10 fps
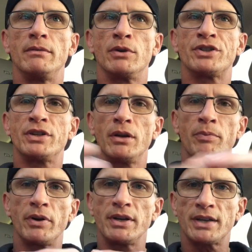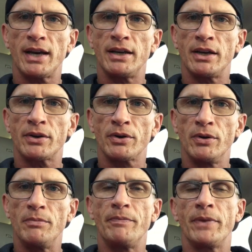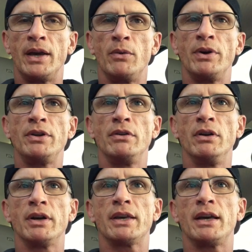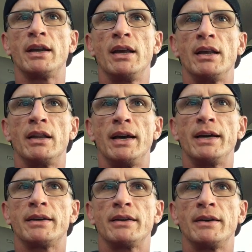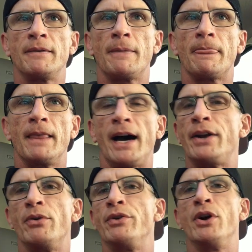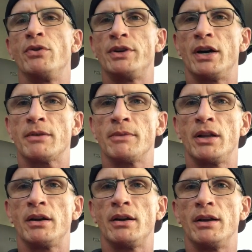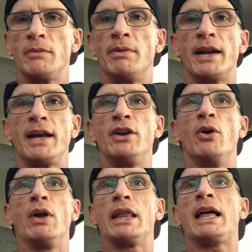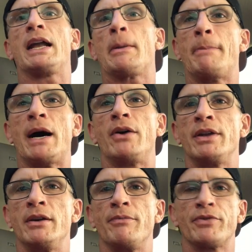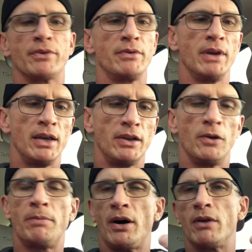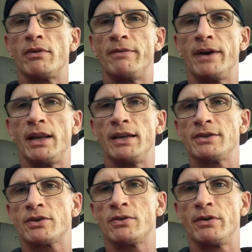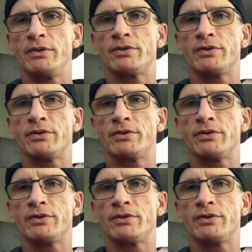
we're still a pretty tight-knit group. And when you look at, like, I don't know Doug Miller, but I know a lot about him through, you know, Paul Ravella is a core